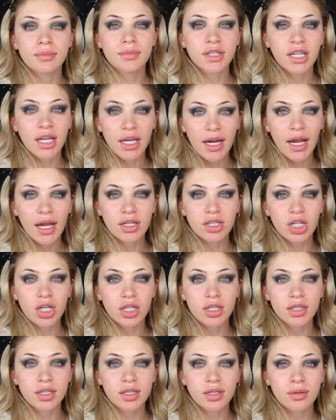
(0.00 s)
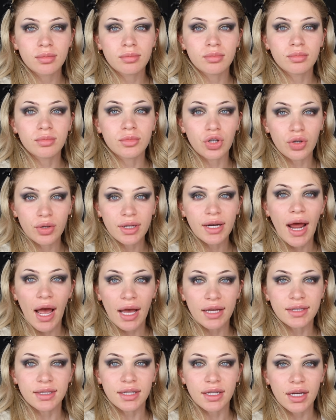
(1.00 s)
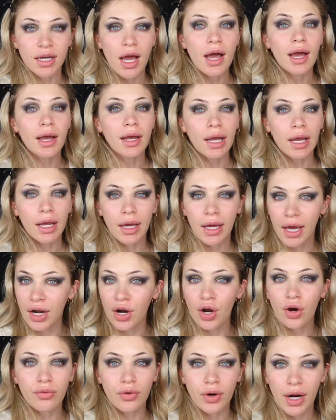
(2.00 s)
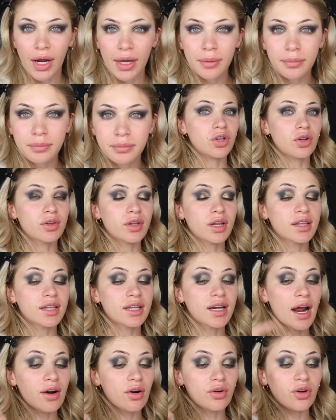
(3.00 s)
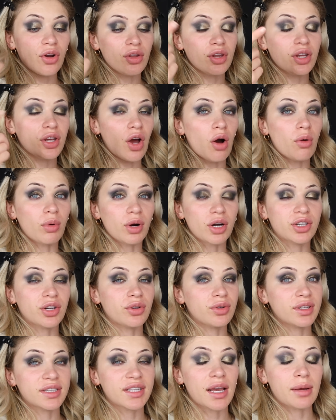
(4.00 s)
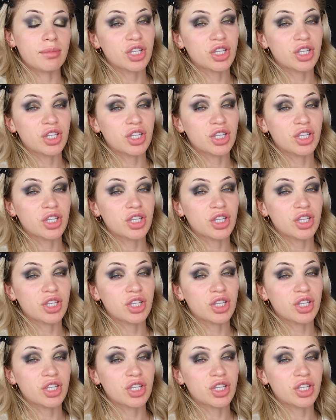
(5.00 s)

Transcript: Teenagers do the nasty. Get over it. Don't think that I don't know that y'all weren't doing the same